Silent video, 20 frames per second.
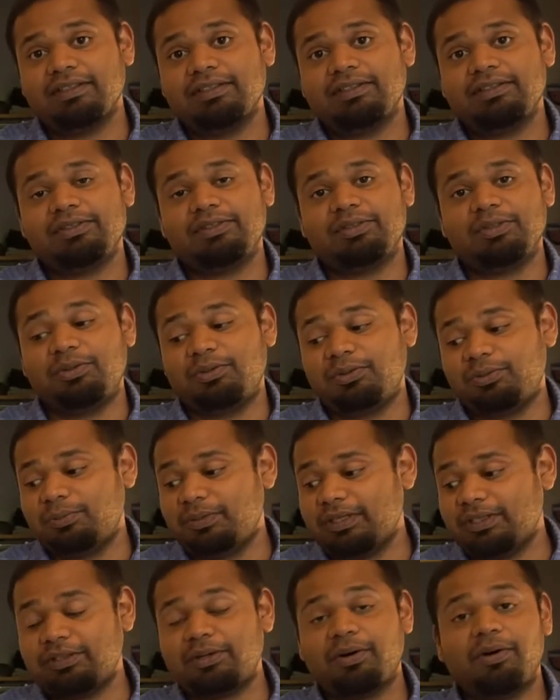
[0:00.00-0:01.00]
So
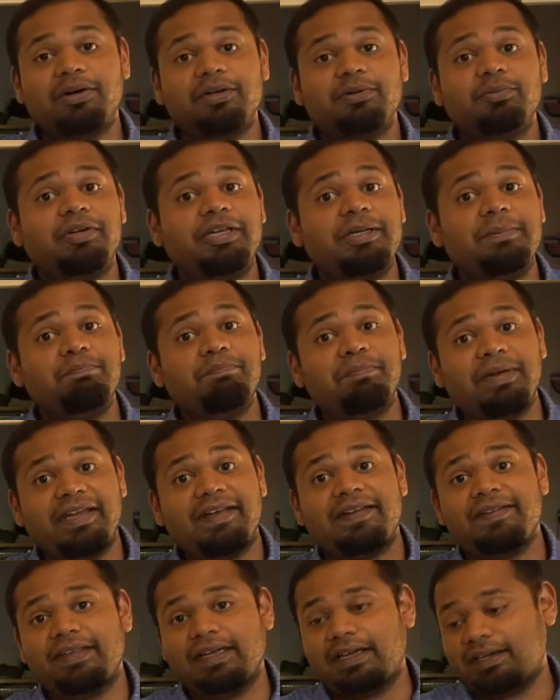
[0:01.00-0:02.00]
we thought we'd
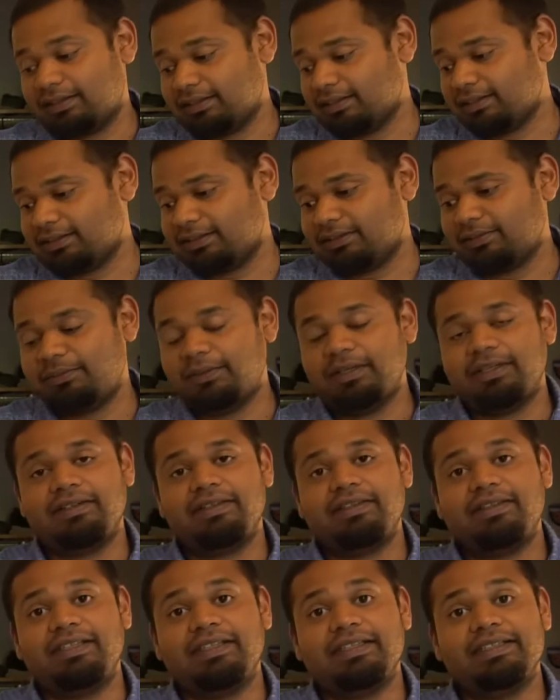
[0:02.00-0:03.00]
pair that with
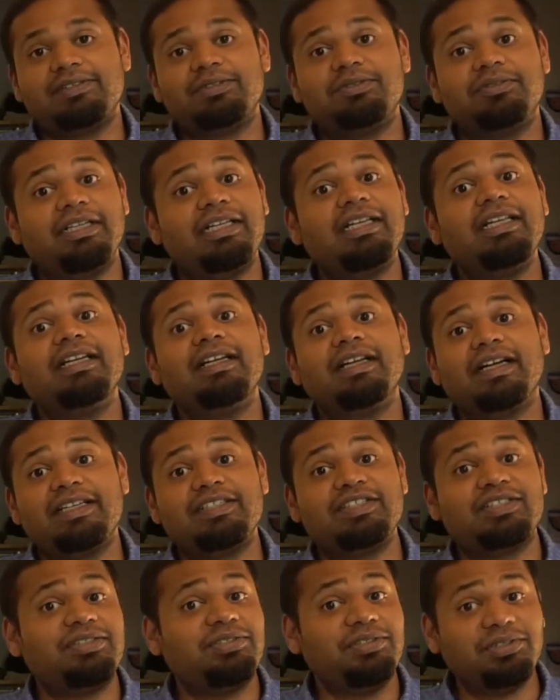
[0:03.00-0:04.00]
this really
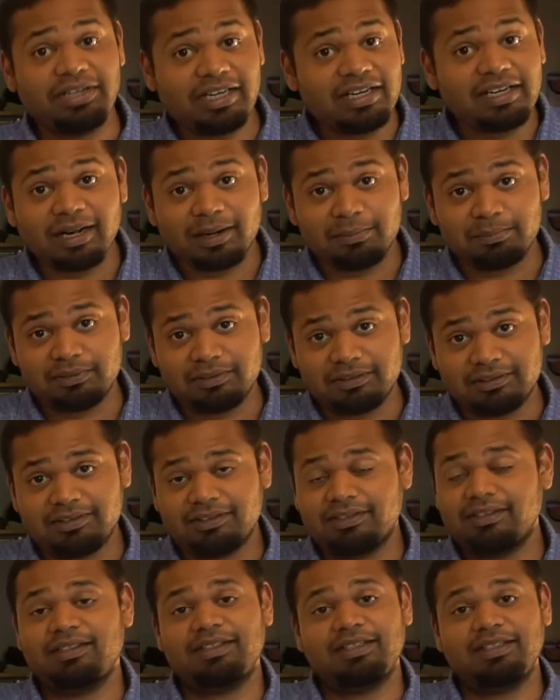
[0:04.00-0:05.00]
nice green apple
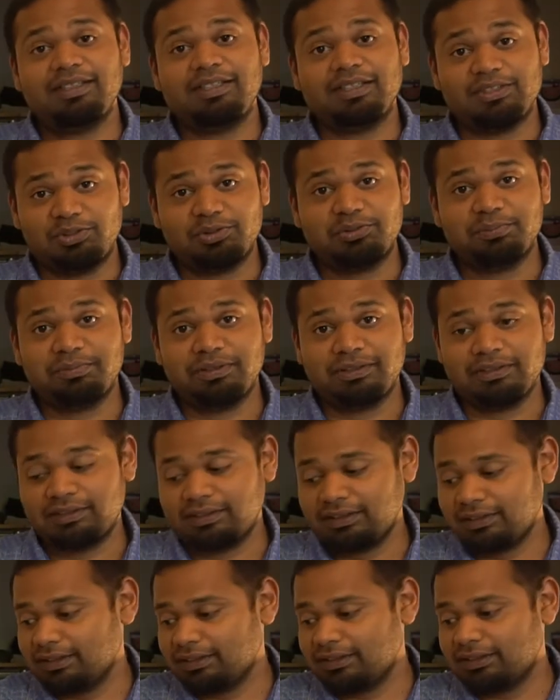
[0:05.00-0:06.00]
kachumbar.
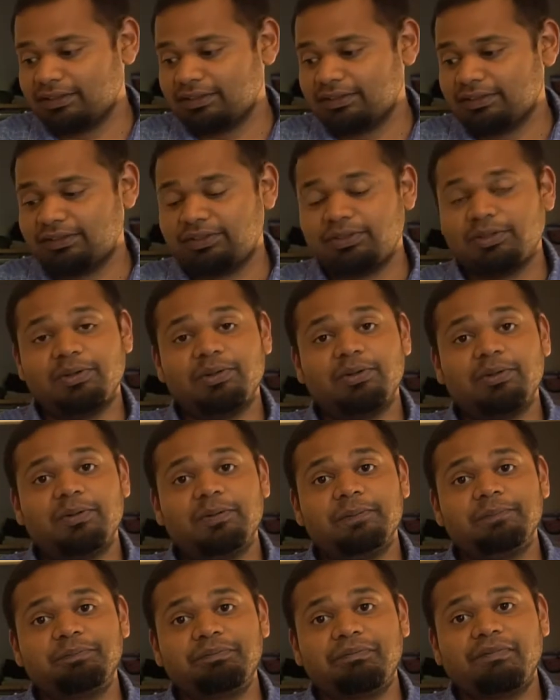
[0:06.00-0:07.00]

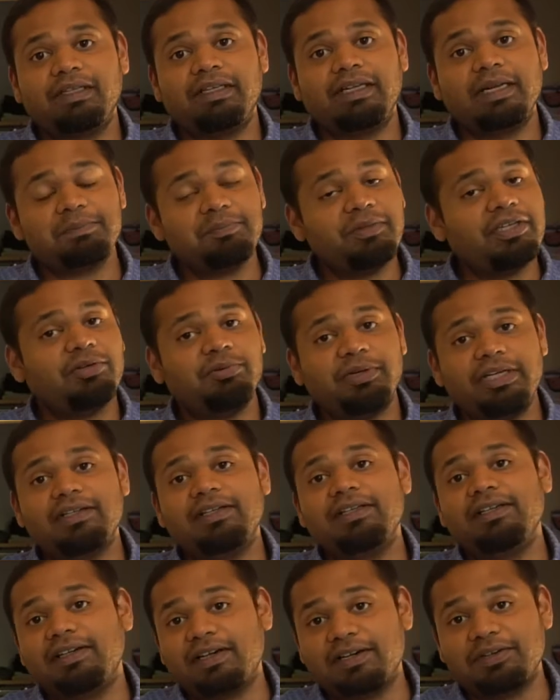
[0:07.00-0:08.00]
So let me
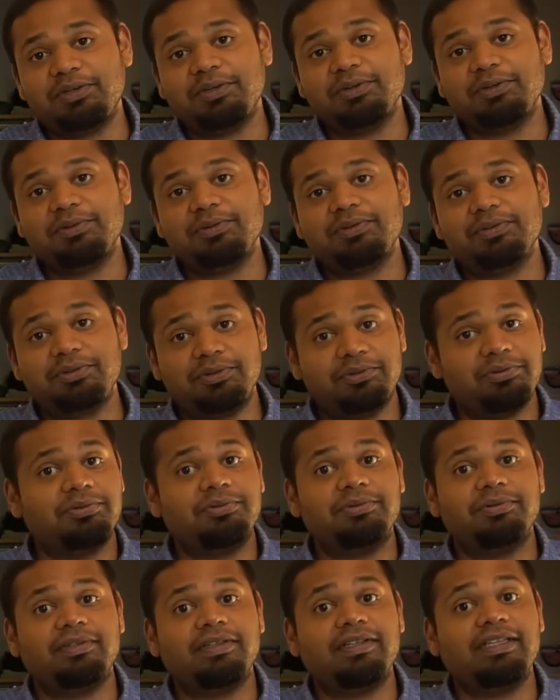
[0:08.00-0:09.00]
quickly run you
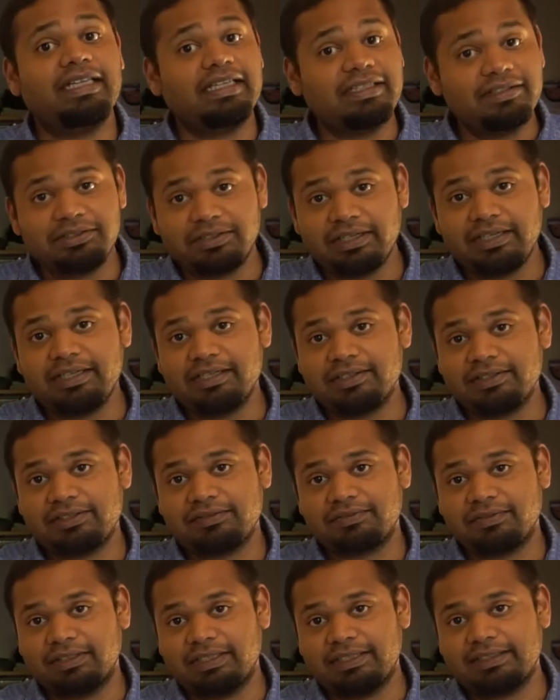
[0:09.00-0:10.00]
through the ingredients
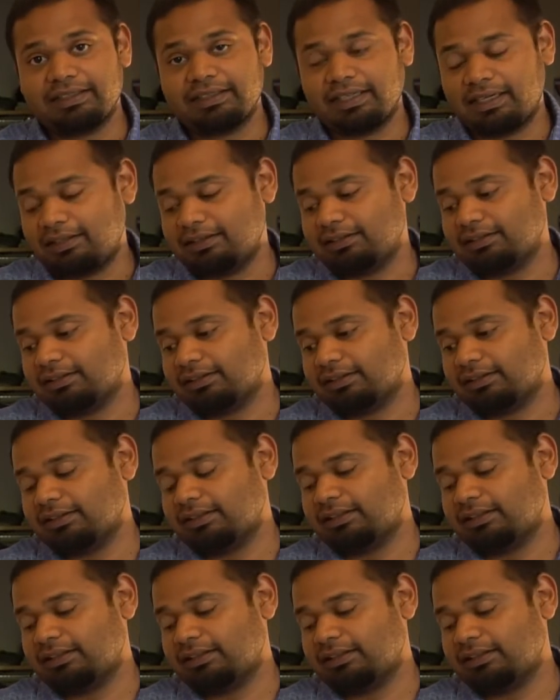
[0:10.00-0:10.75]
for this salad.